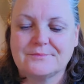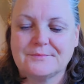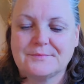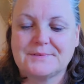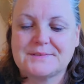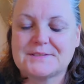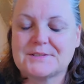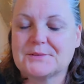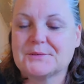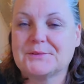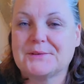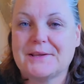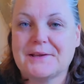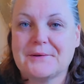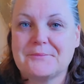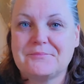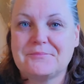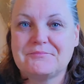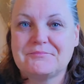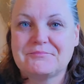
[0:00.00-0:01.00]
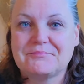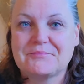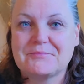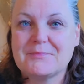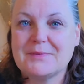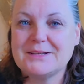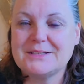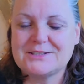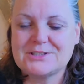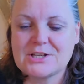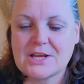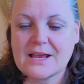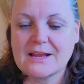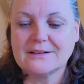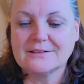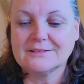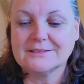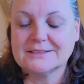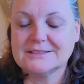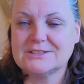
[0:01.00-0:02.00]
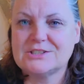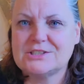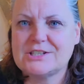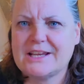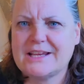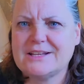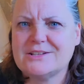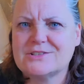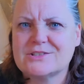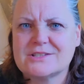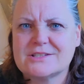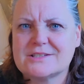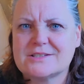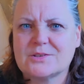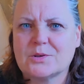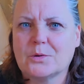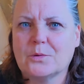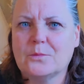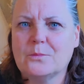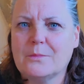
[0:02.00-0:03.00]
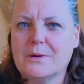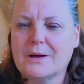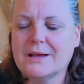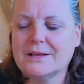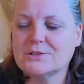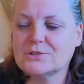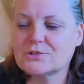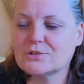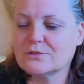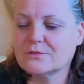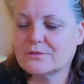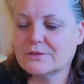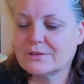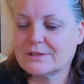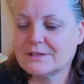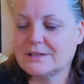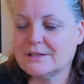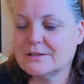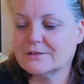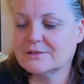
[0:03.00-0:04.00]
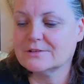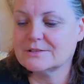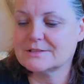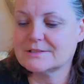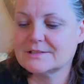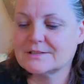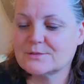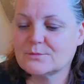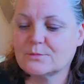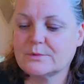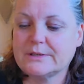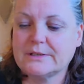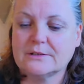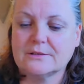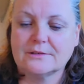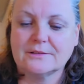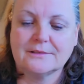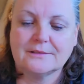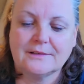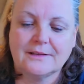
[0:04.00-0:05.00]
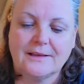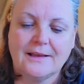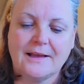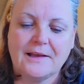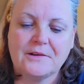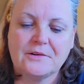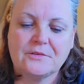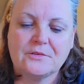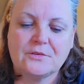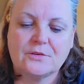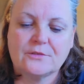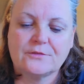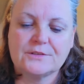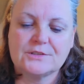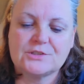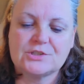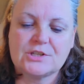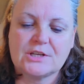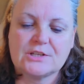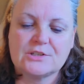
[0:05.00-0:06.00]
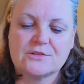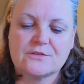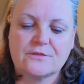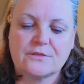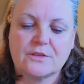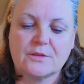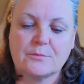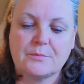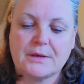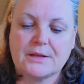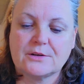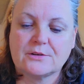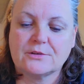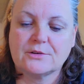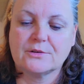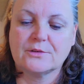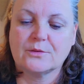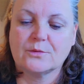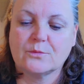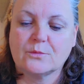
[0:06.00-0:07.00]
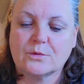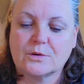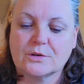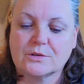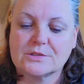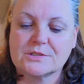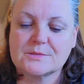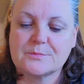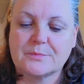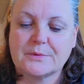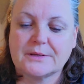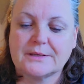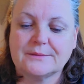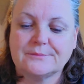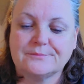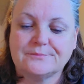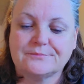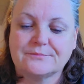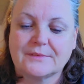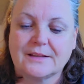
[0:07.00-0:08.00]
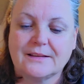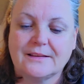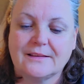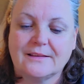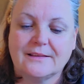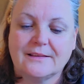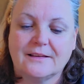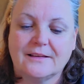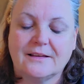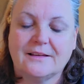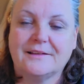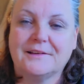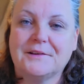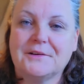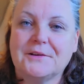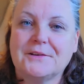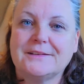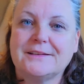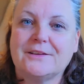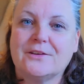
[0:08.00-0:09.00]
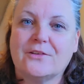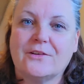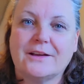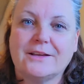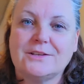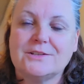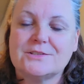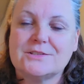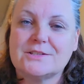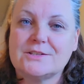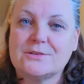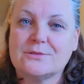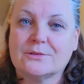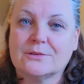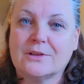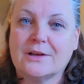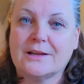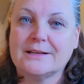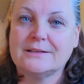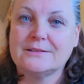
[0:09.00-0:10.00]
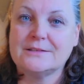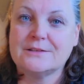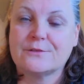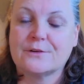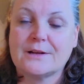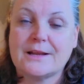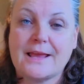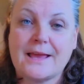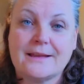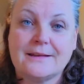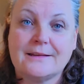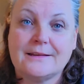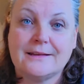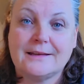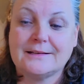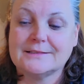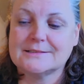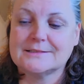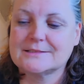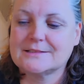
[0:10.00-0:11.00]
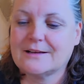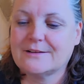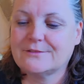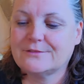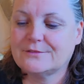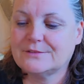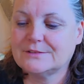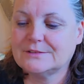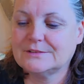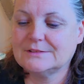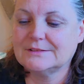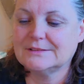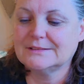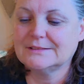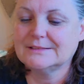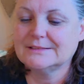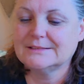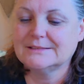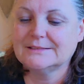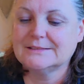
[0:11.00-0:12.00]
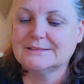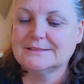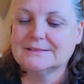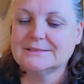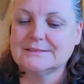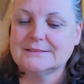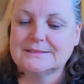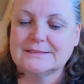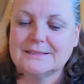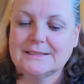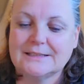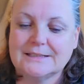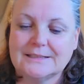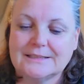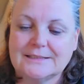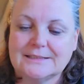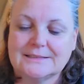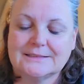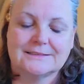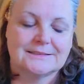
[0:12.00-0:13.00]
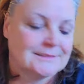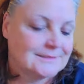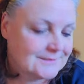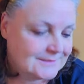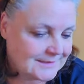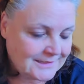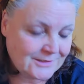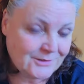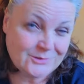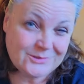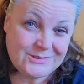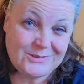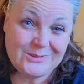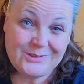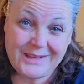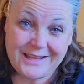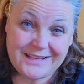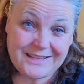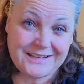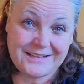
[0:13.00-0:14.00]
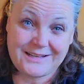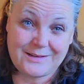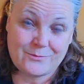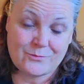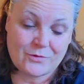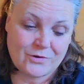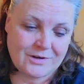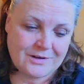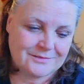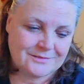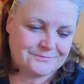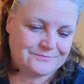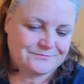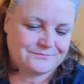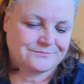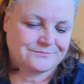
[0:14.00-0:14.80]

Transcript: So, yeah. My channel has changed so much over the years. It's weird. I don't know if it's changed for the better or the worse, but, you know, I used to do a lot of different editing stuff, and I don't do that anymore.